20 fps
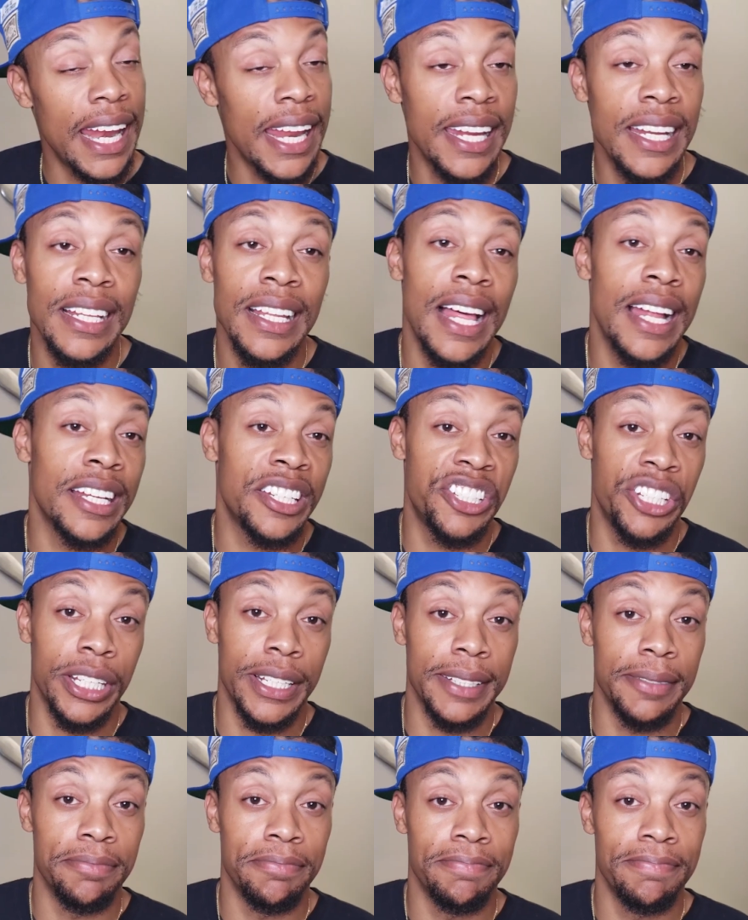ain't a lot of
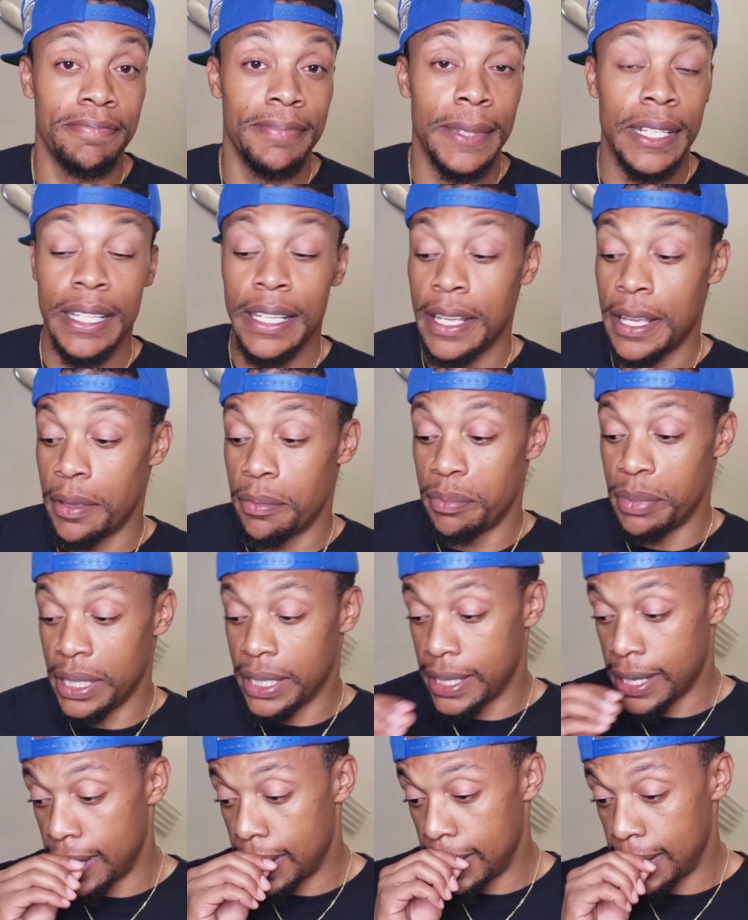chicken.
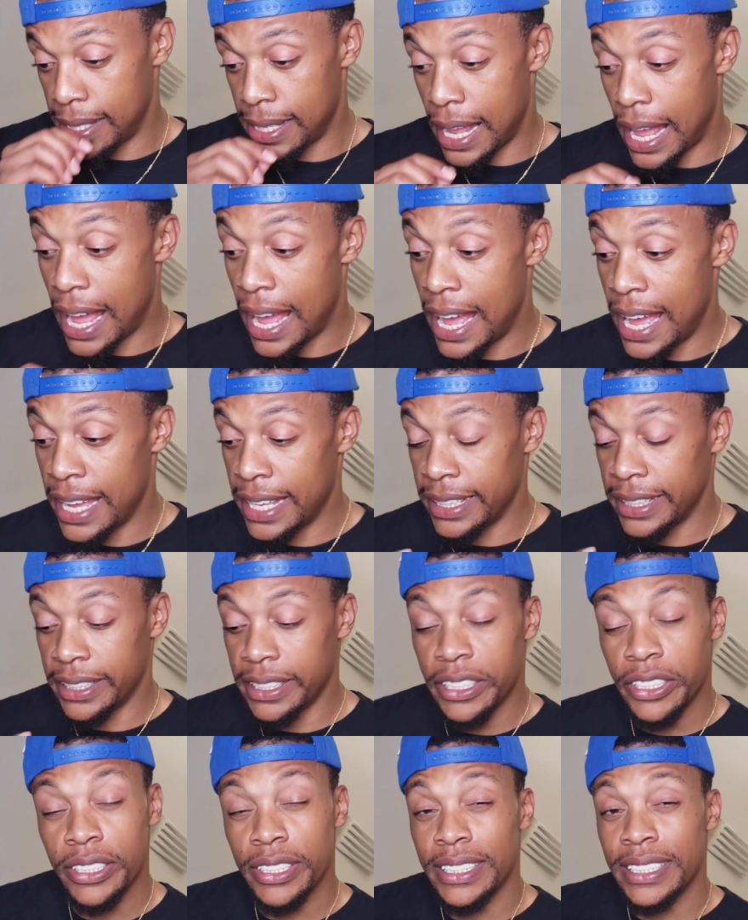Because I
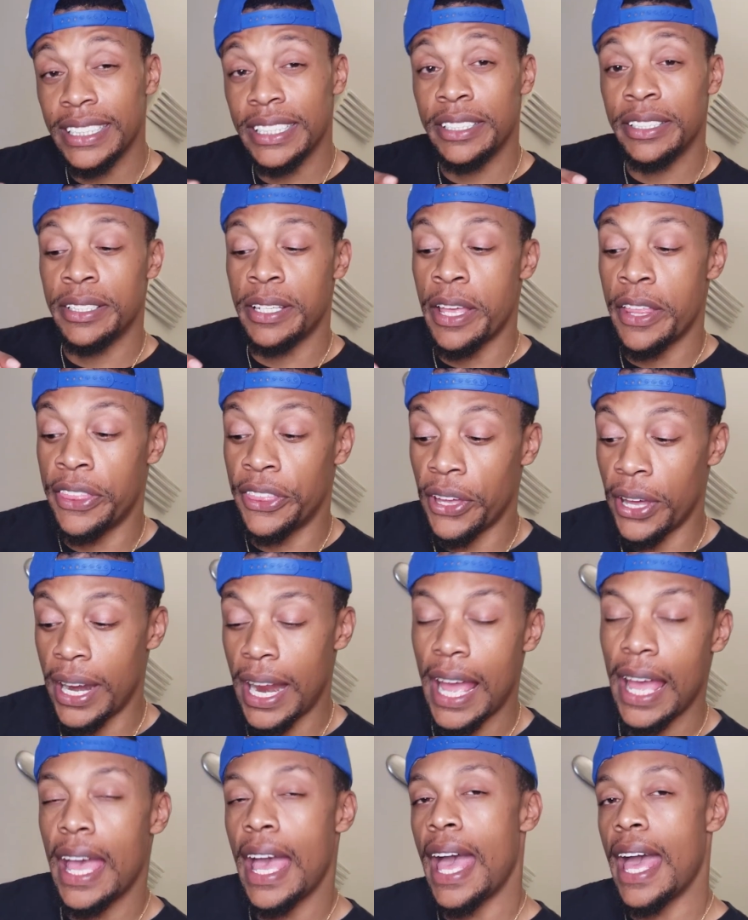literally thought
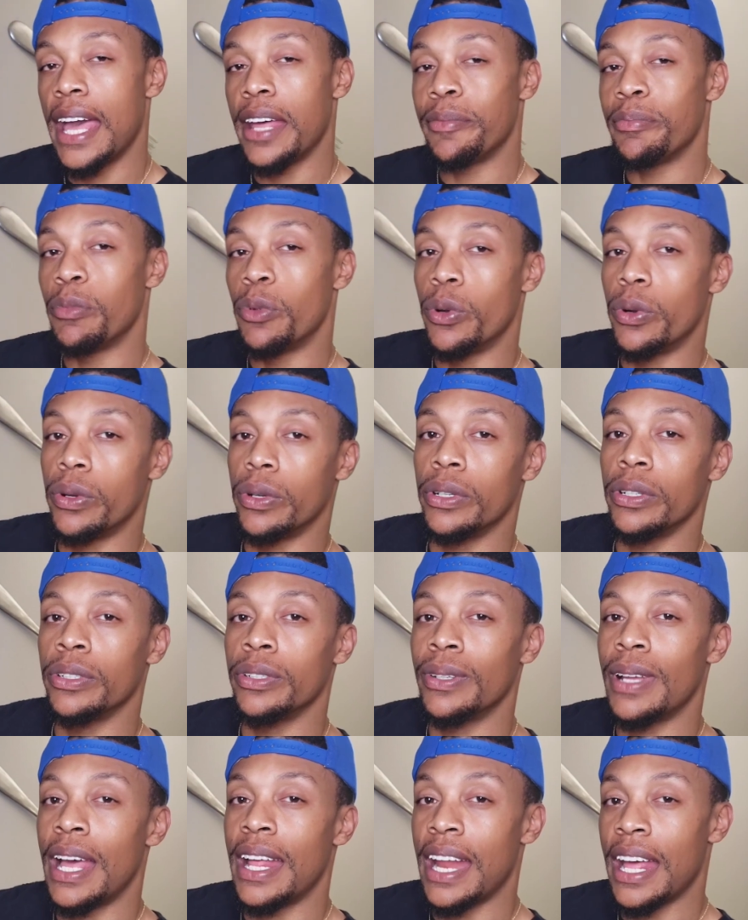I had more,
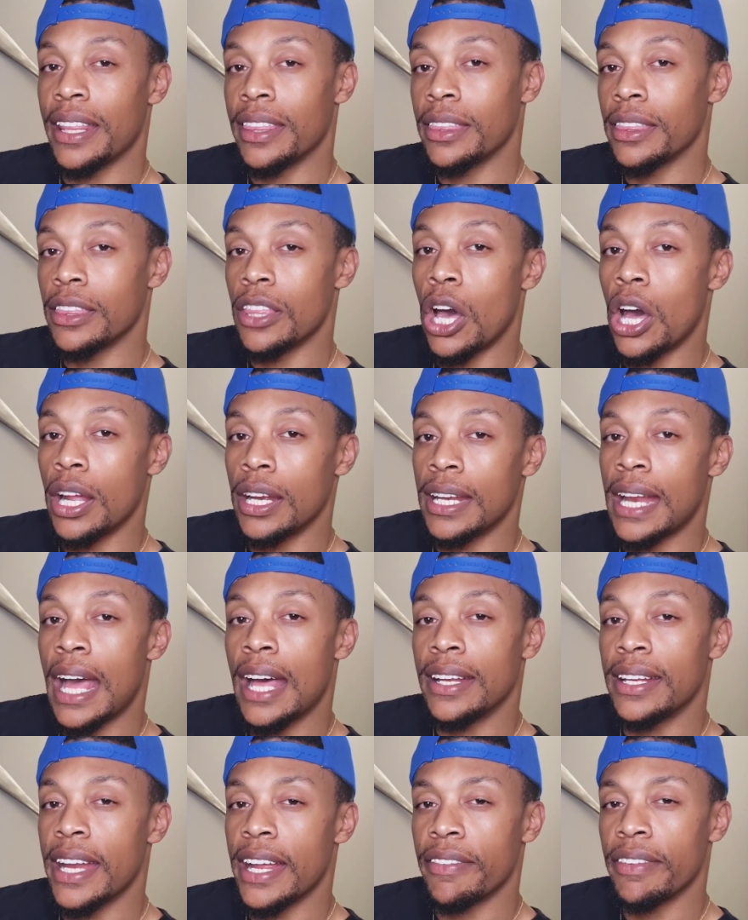and I thought it out
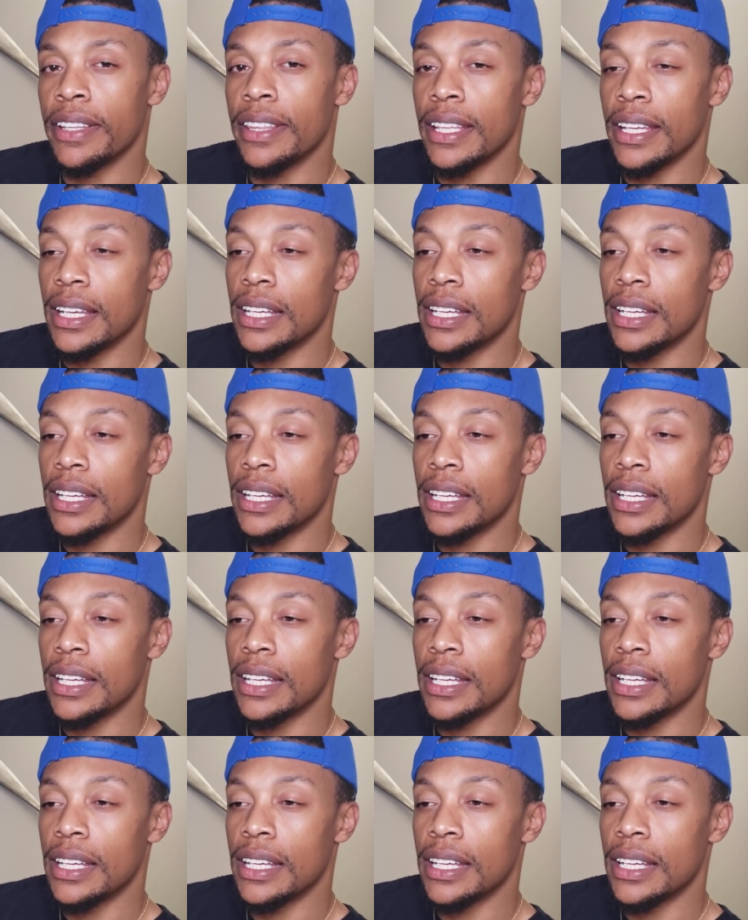and everything.